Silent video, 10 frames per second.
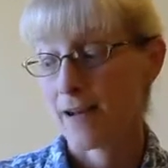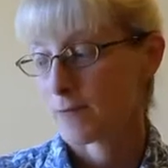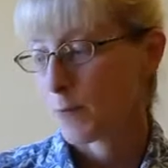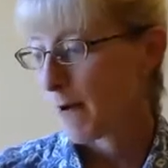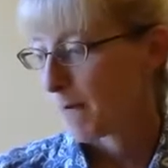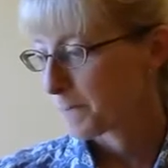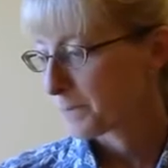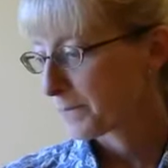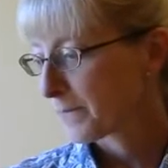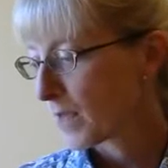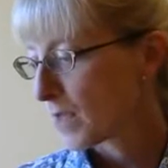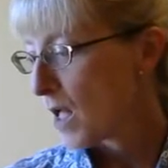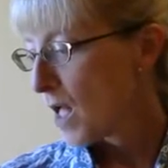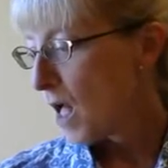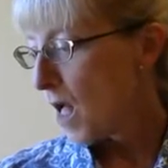as well.
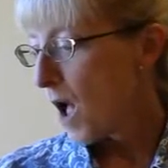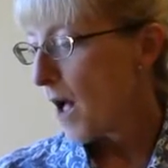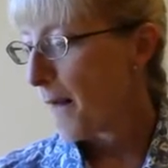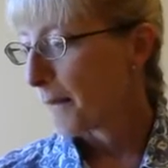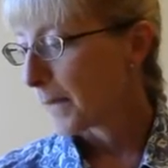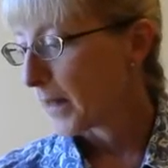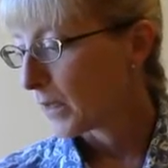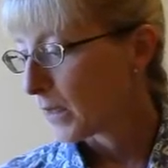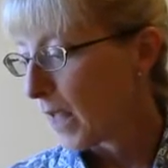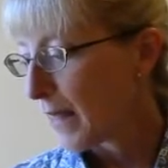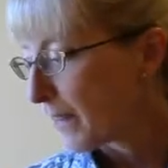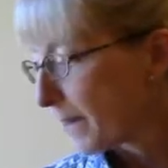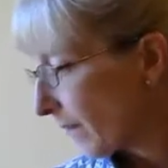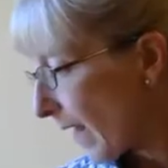And then the